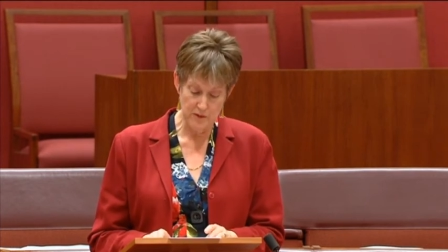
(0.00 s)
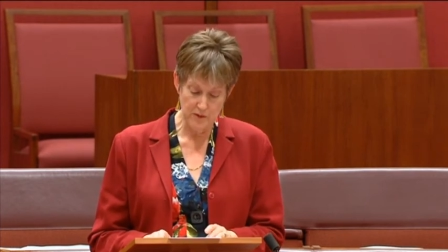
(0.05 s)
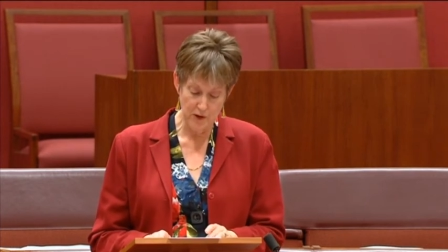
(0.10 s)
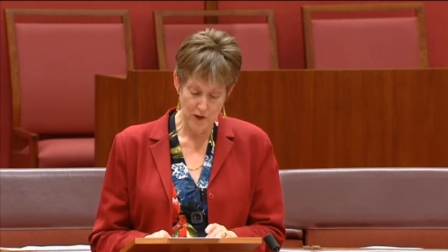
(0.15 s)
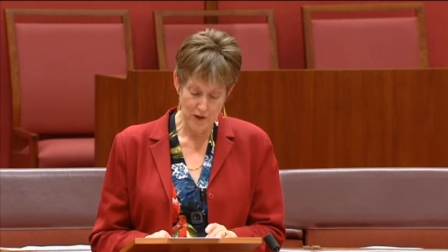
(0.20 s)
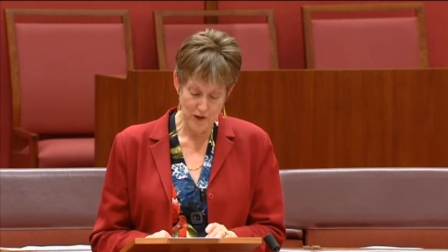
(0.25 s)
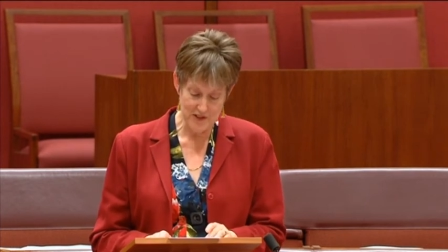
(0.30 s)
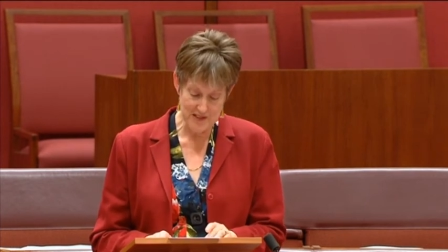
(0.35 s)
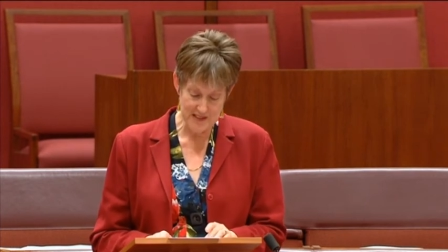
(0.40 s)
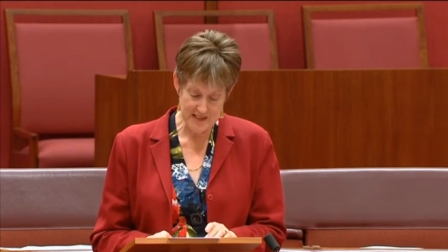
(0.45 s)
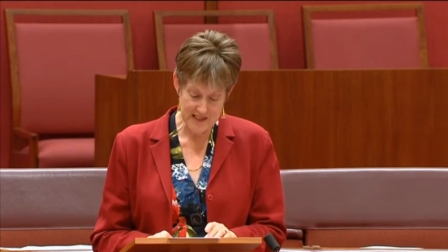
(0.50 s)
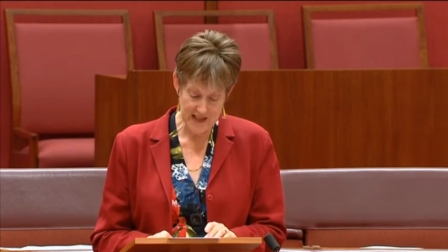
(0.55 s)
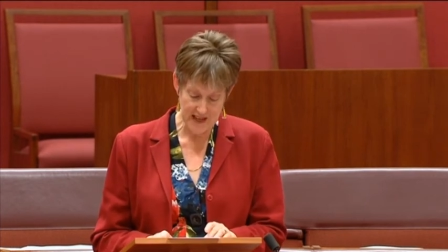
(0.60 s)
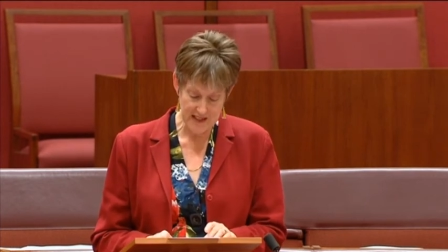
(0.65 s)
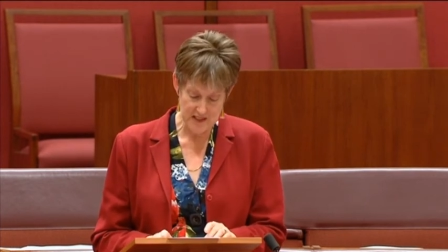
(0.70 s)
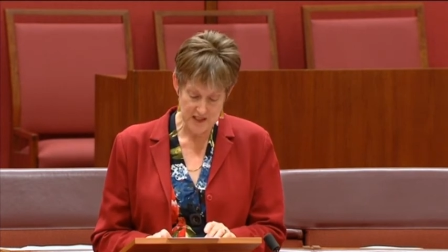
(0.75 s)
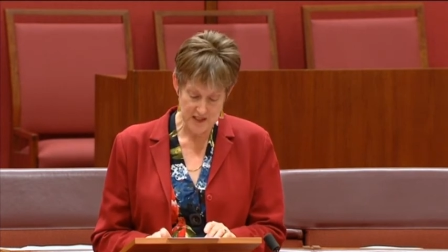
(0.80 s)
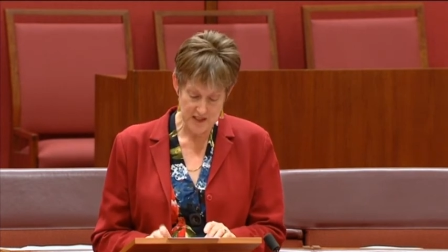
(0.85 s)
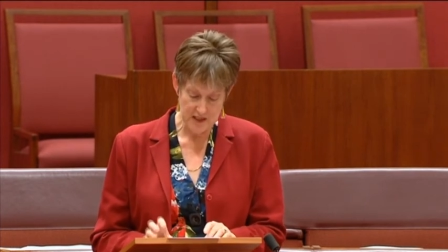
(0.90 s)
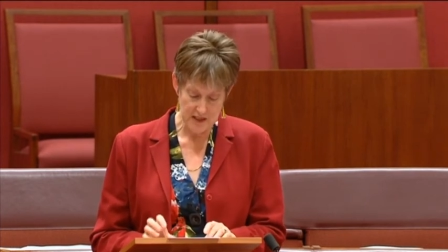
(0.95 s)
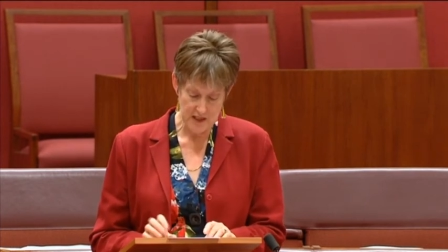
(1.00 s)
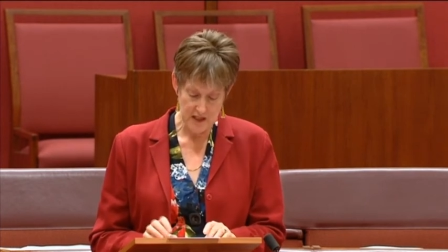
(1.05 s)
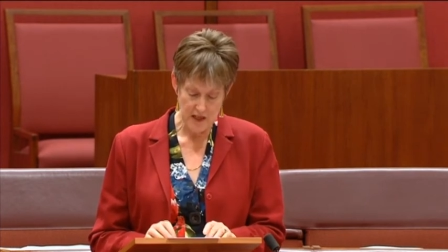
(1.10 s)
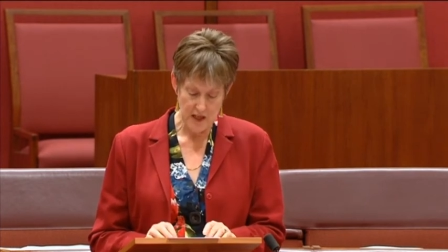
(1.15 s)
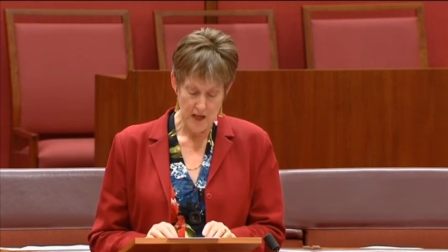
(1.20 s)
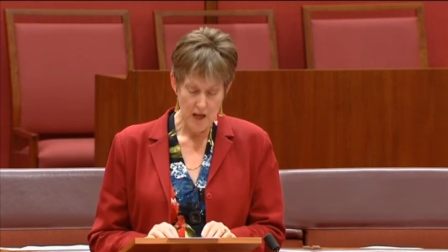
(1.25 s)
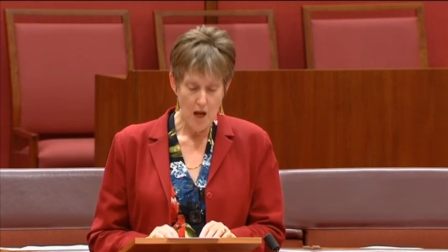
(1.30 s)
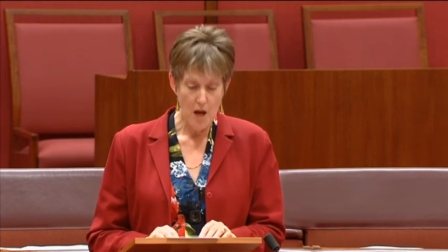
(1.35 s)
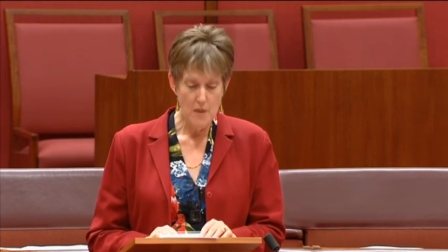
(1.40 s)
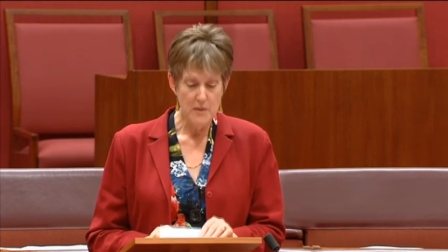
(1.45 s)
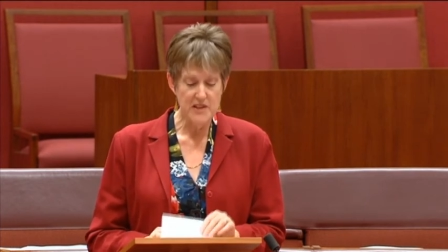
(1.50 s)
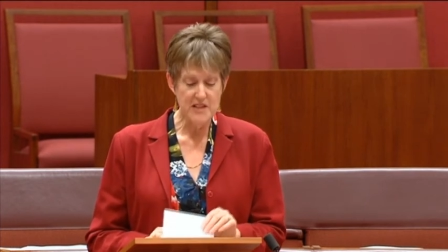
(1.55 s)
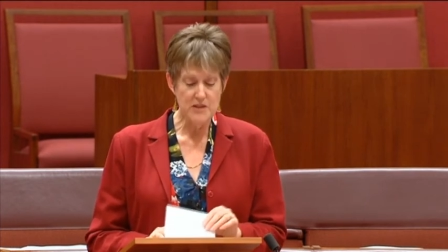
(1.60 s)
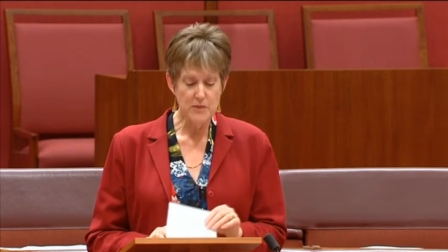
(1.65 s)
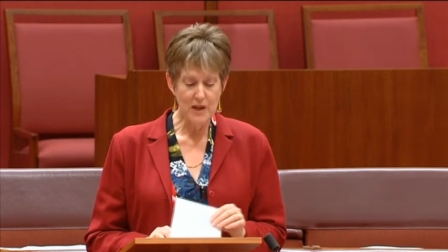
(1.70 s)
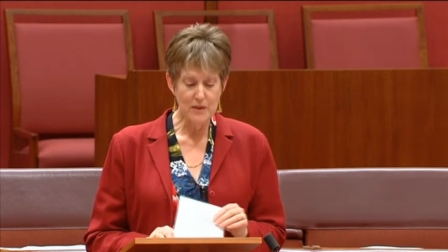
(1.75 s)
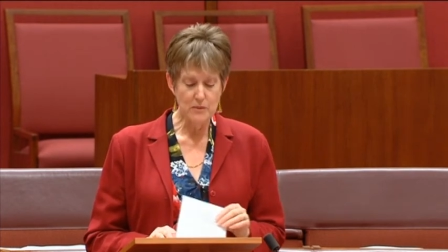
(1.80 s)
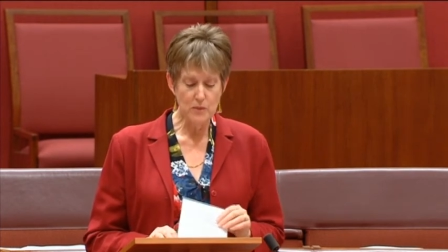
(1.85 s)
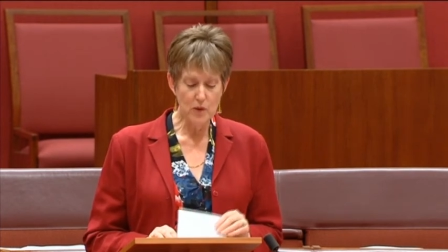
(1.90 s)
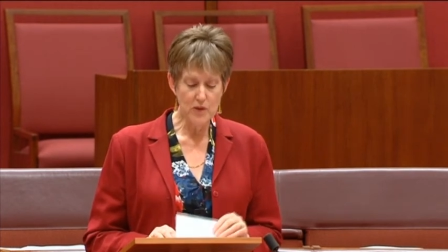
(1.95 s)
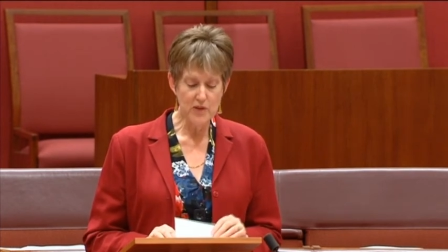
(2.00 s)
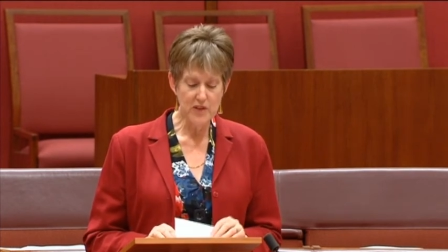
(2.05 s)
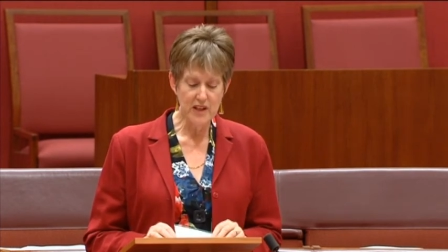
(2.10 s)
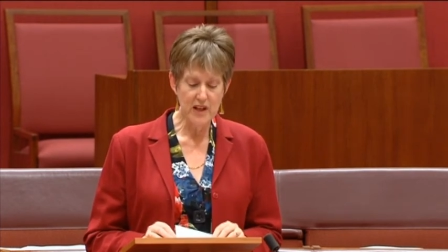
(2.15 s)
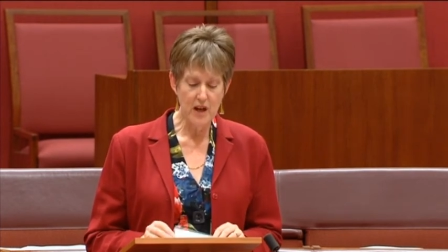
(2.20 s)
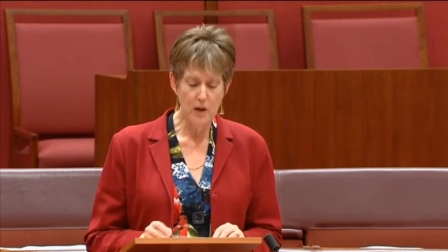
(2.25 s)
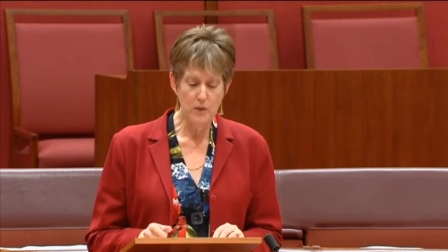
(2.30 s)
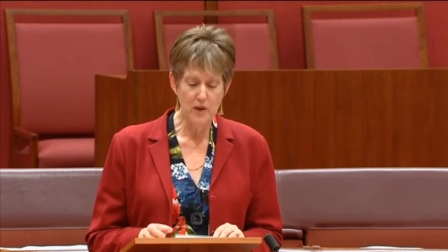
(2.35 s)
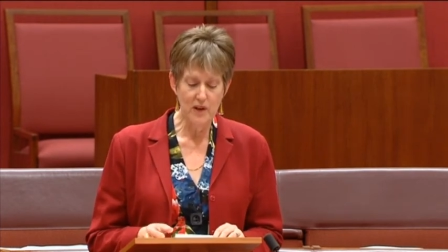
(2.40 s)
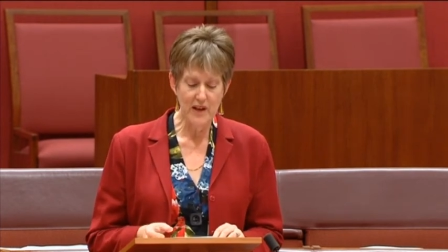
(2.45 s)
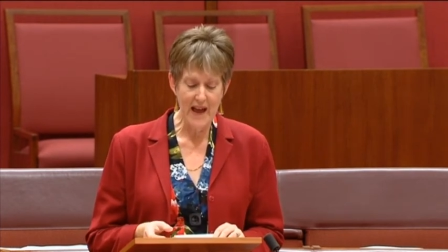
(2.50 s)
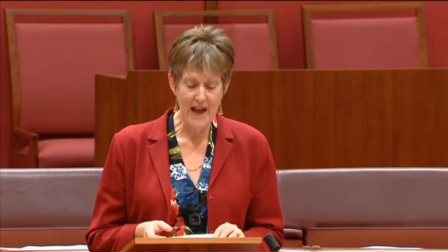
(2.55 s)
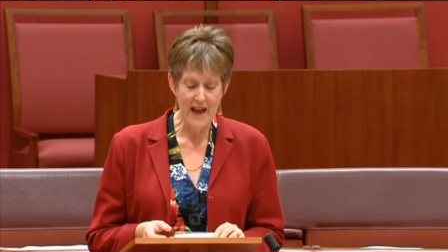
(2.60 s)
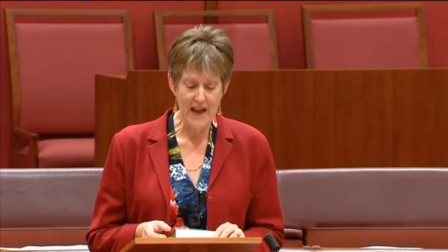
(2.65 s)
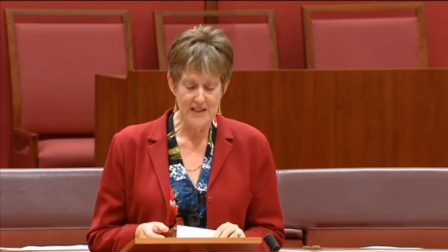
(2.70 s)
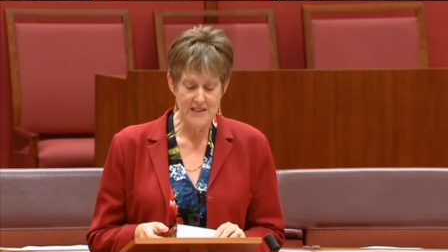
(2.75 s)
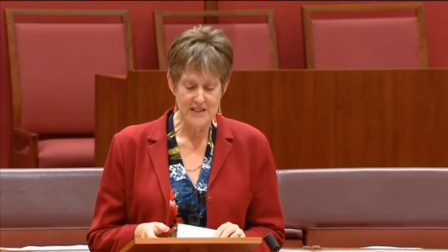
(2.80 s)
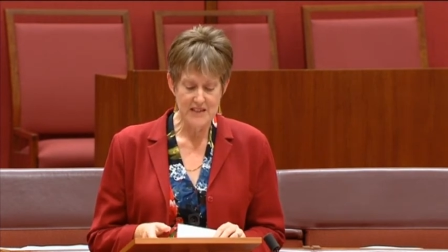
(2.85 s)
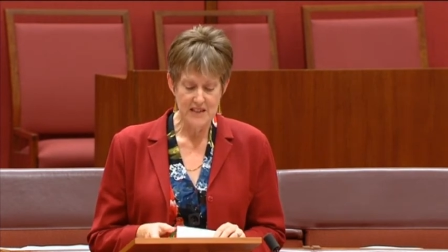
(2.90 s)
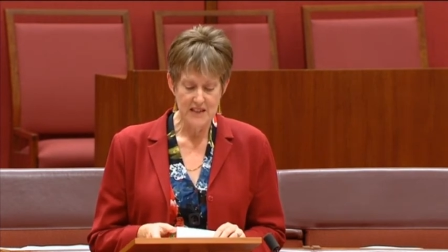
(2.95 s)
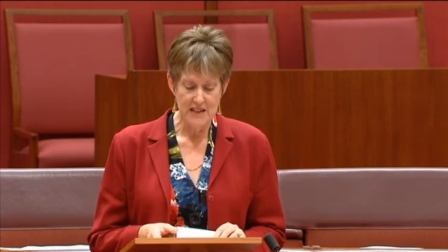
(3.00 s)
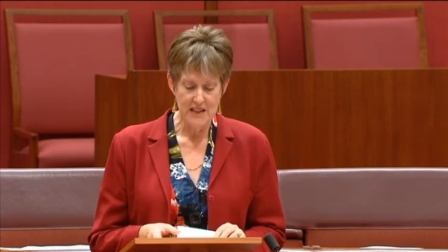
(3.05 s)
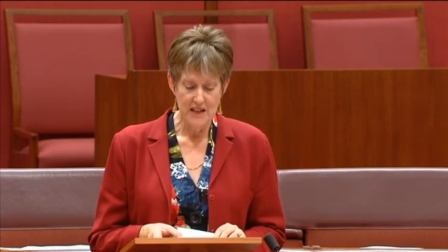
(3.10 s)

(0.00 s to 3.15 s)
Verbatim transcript: photos attached. But there's one more thing I will add.